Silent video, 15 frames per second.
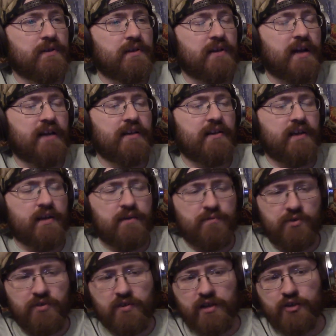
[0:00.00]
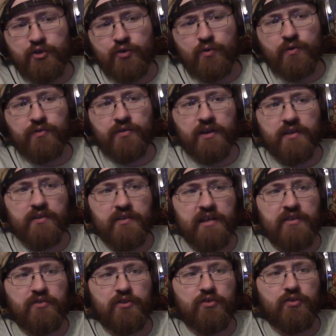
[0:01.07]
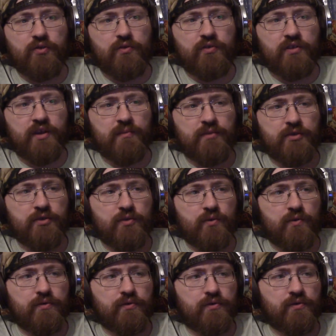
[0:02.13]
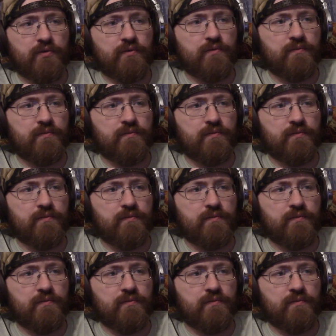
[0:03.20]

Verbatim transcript: God damn, she's got shorts like Daisy Dukes type of shorts.